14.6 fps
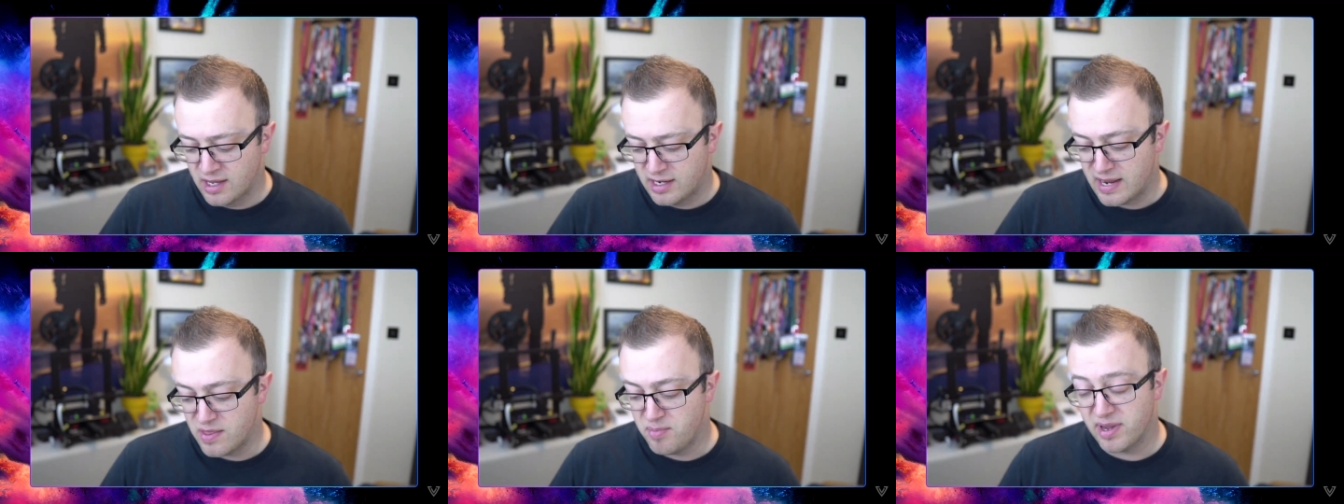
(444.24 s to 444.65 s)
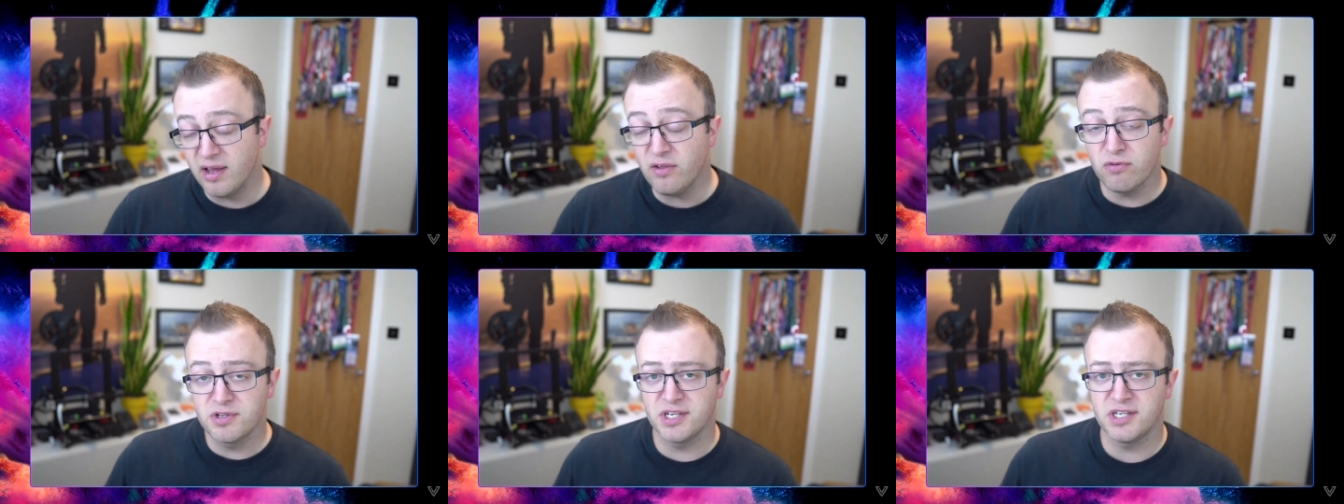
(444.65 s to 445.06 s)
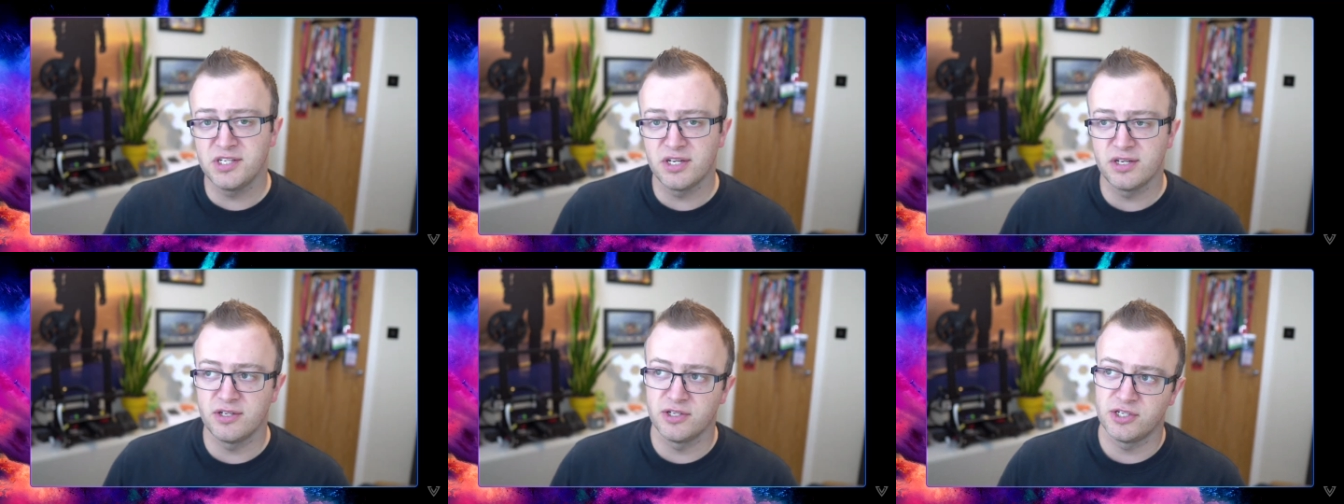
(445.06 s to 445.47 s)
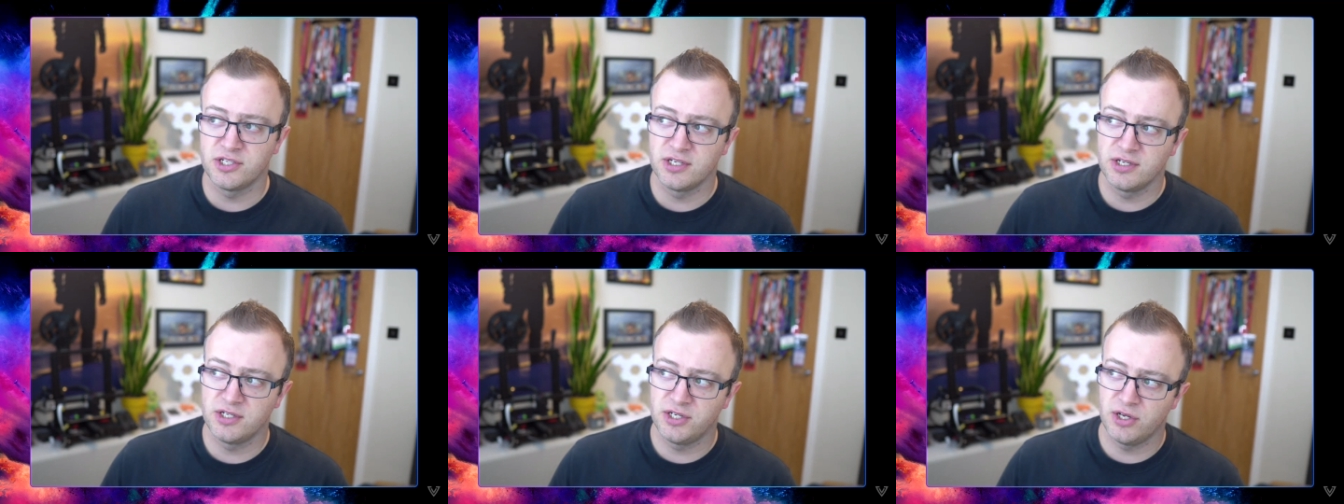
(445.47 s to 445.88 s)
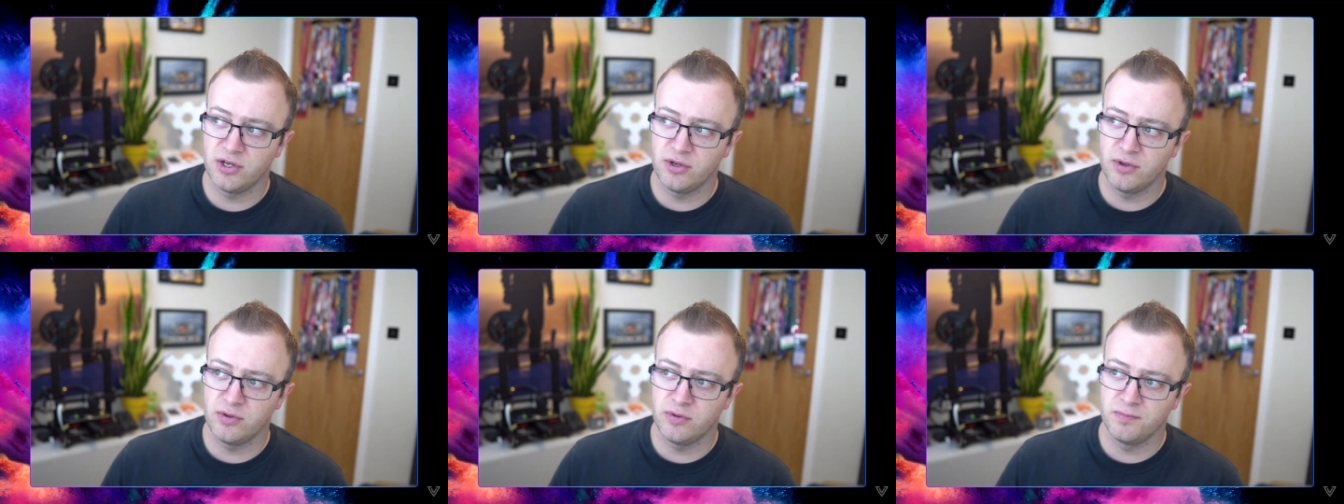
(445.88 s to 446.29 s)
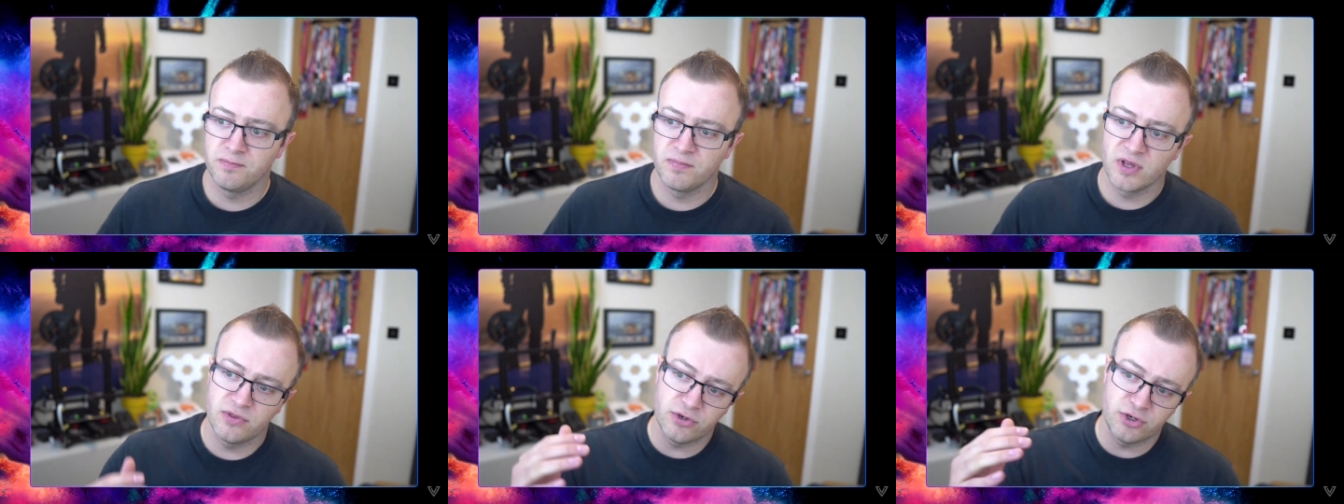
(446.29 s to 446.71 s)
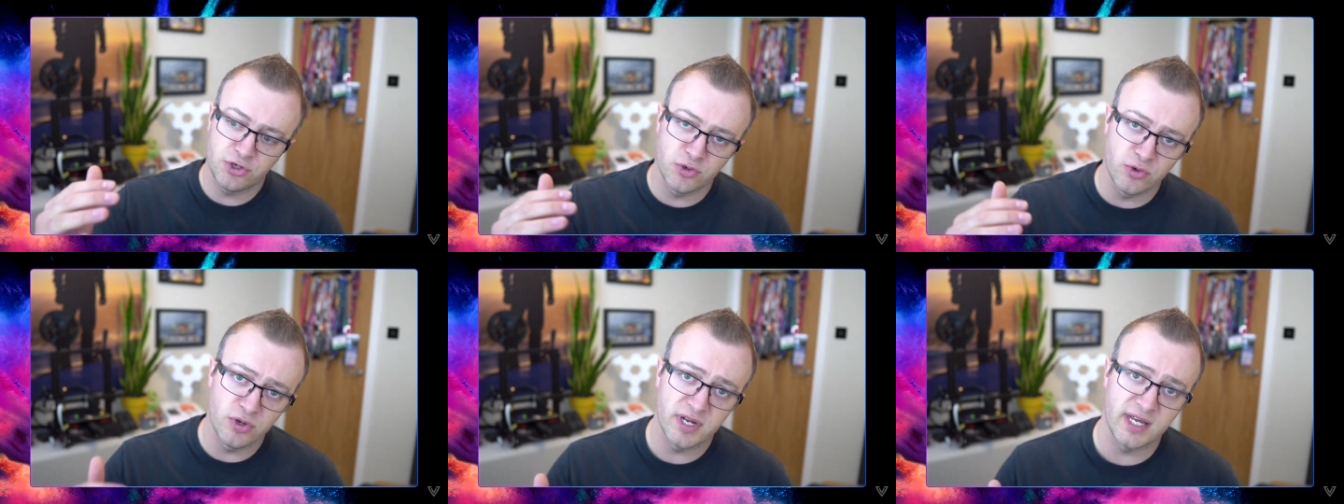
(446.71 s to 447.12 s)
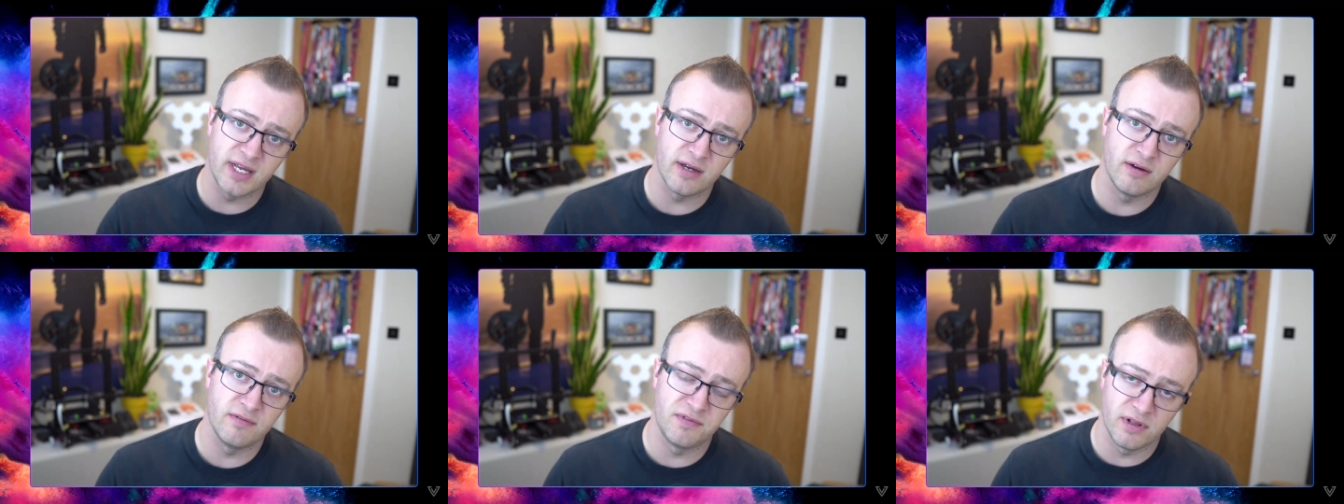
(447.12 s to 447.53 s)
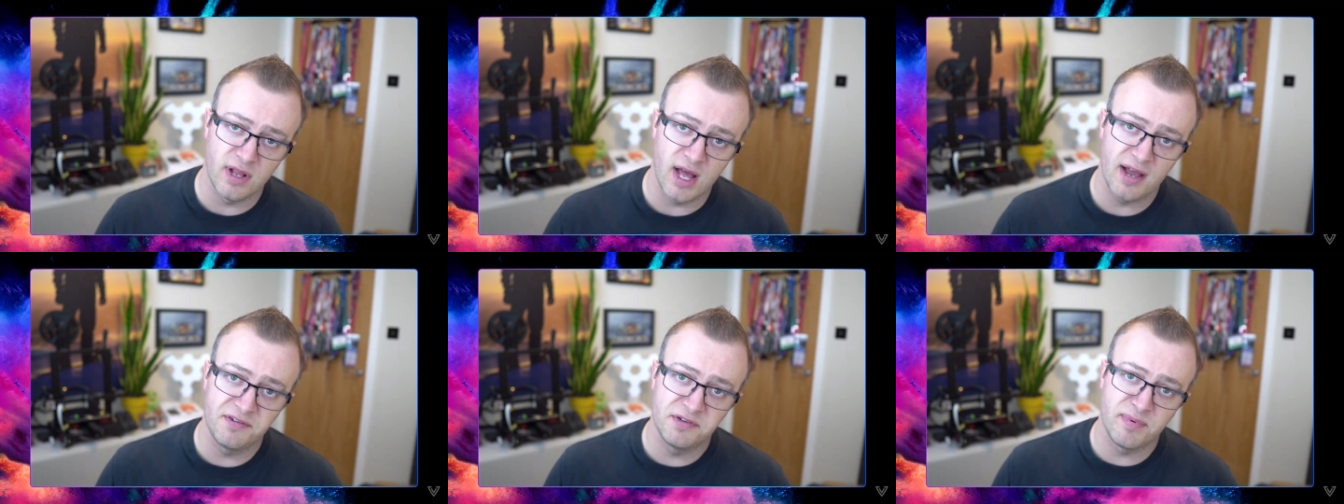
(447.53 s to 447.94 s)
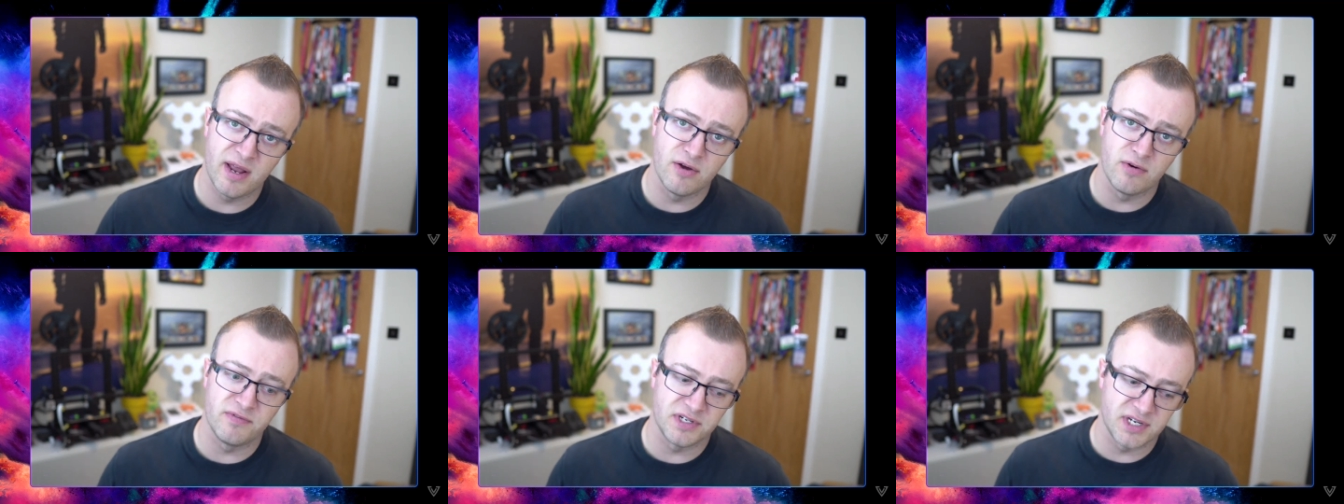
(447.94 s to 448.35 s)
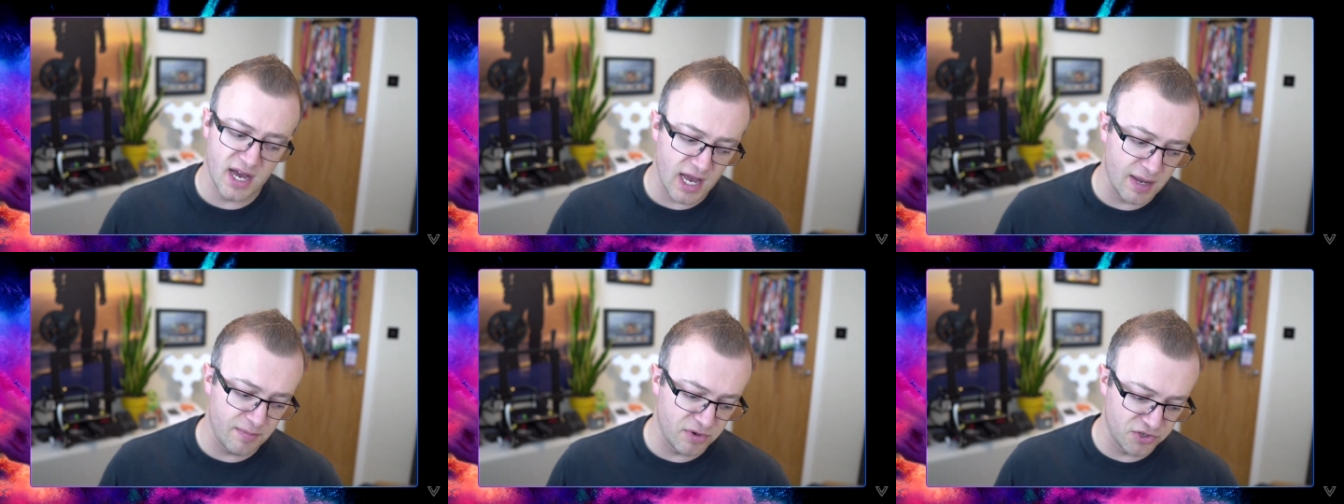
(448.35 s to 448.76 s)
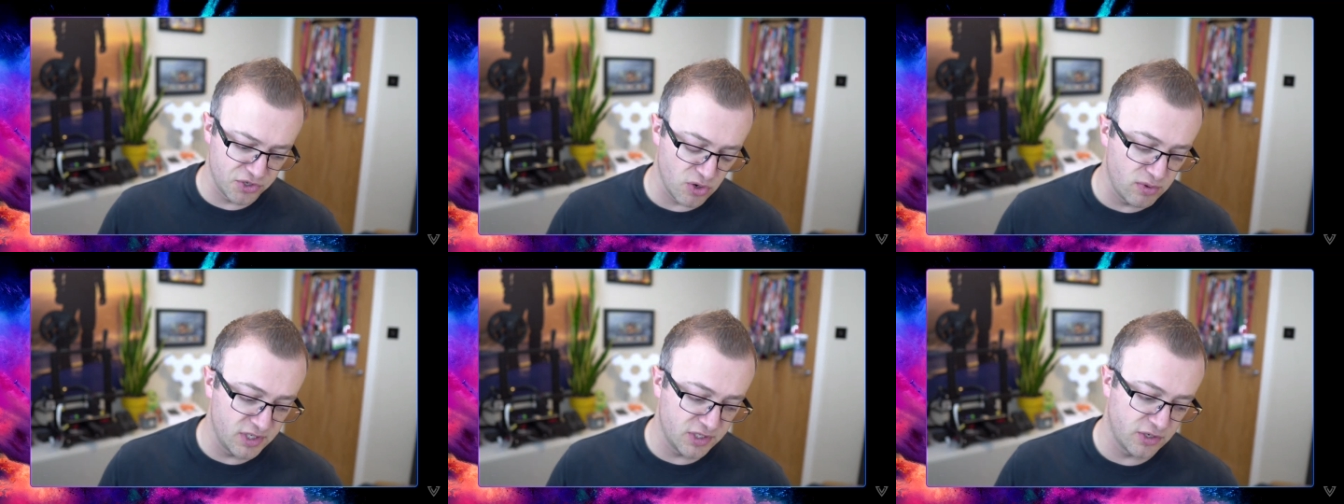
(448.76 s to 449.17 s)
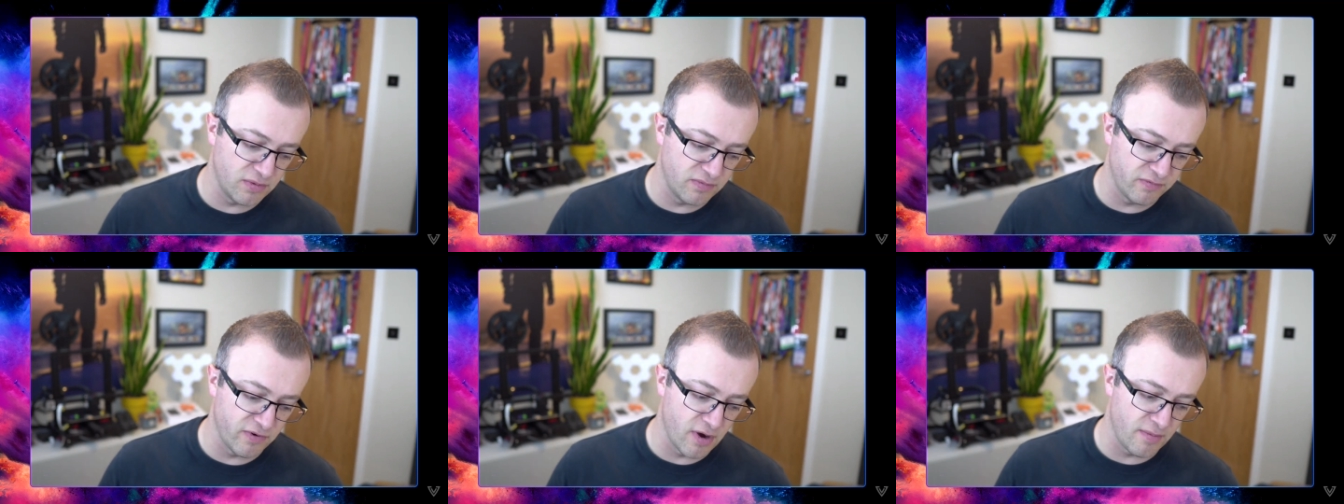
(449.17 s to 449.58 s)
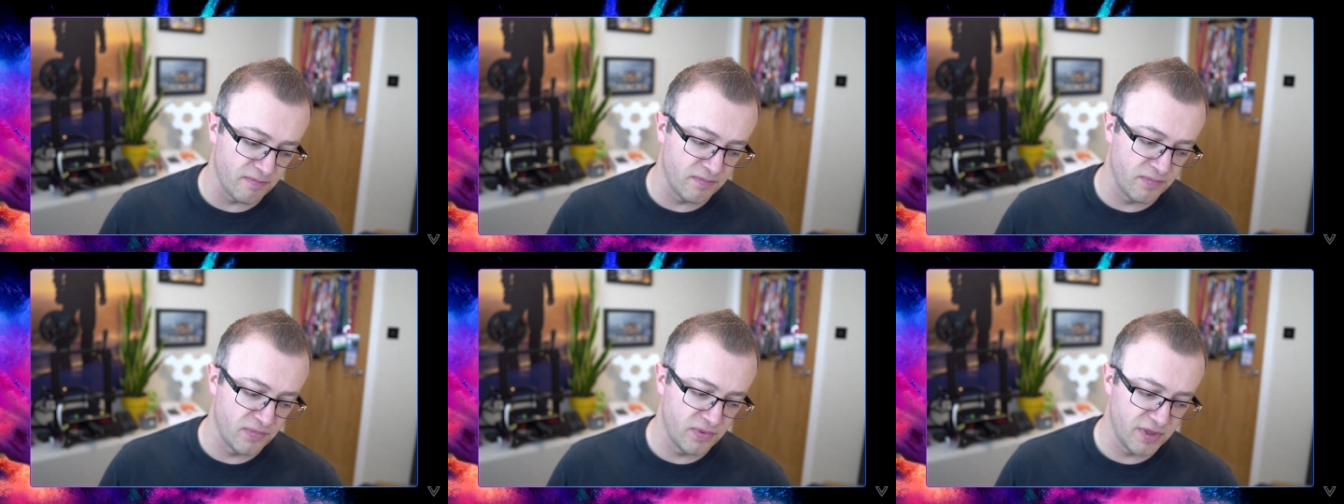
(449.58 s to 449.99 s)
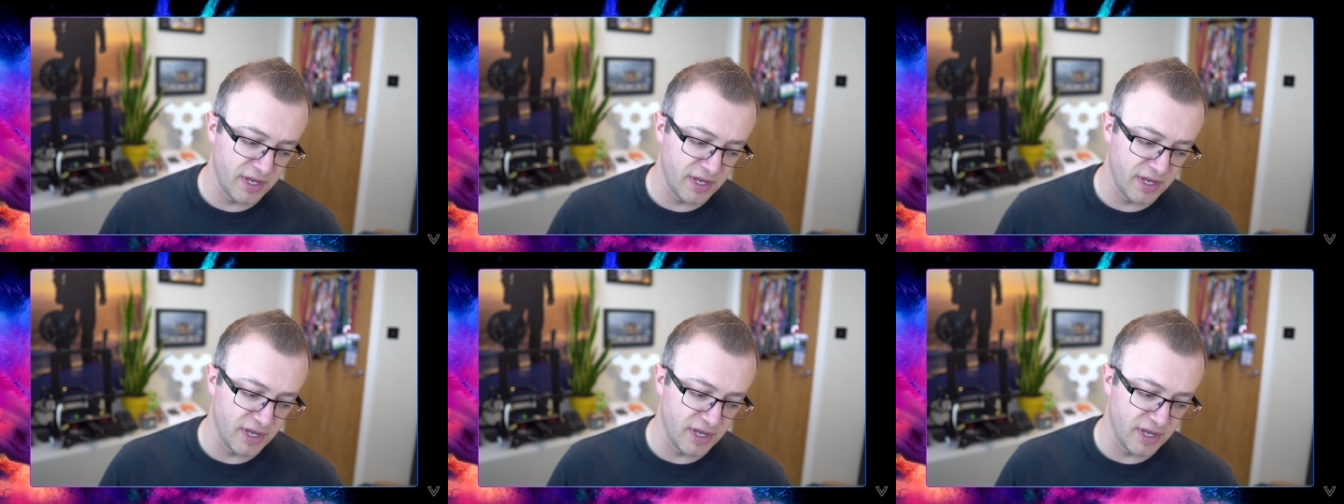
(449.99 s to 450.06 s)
Now, the biggest resistance to the shortening of the lifespan over time has always come from